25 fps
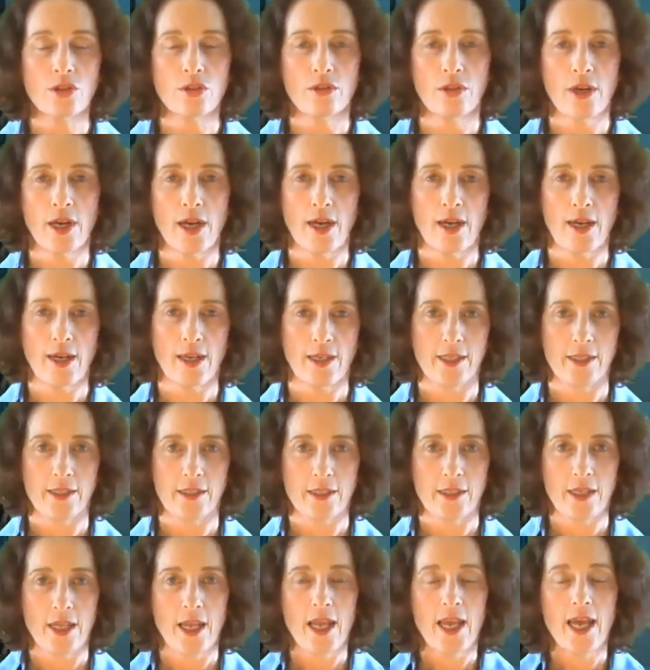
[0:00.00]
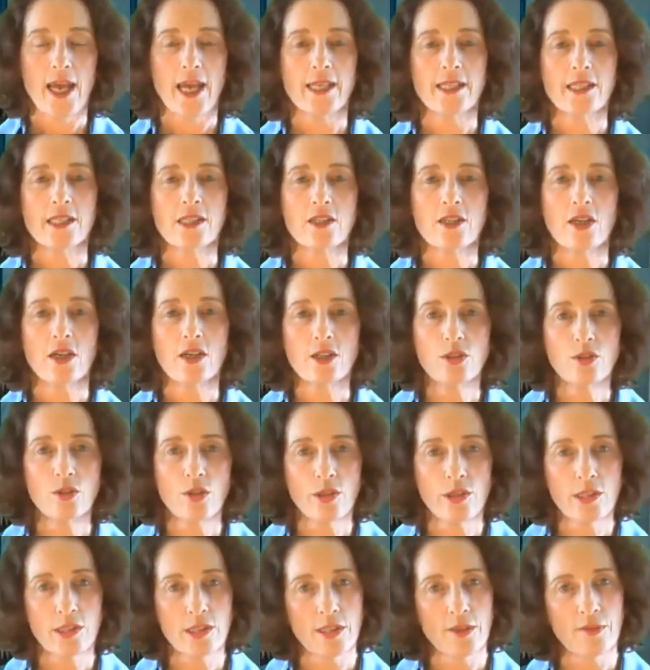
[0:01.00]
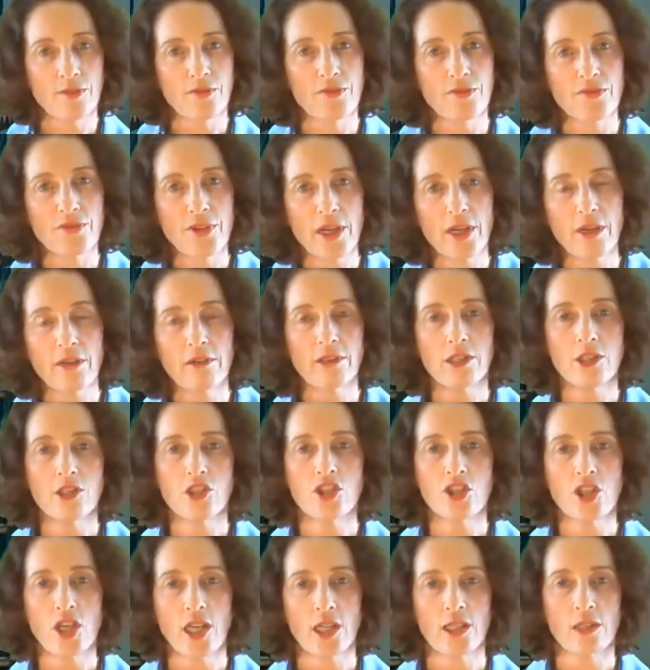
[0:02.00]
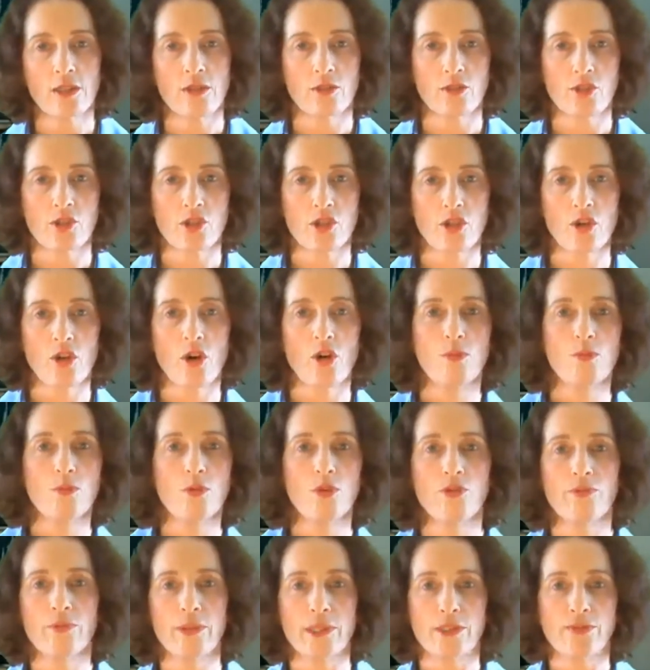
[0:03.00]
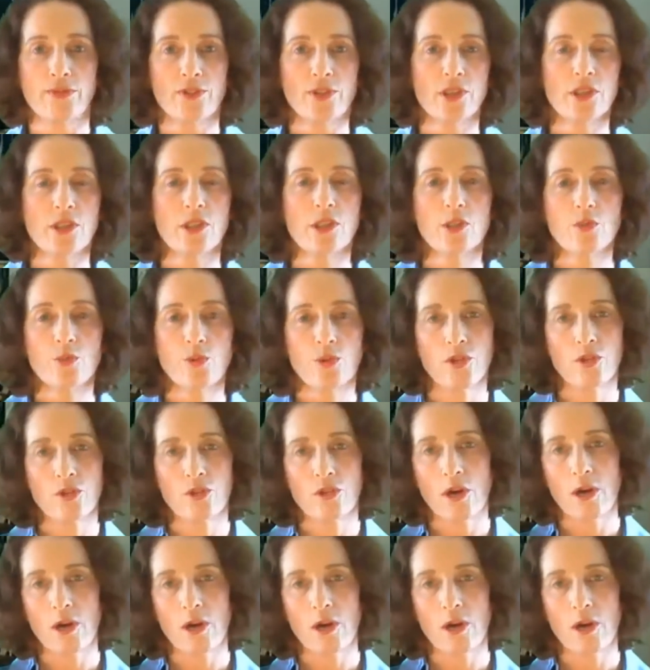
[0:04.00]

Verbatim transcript: your eyes, and start doing some very gentle, slow movements. For instance, with your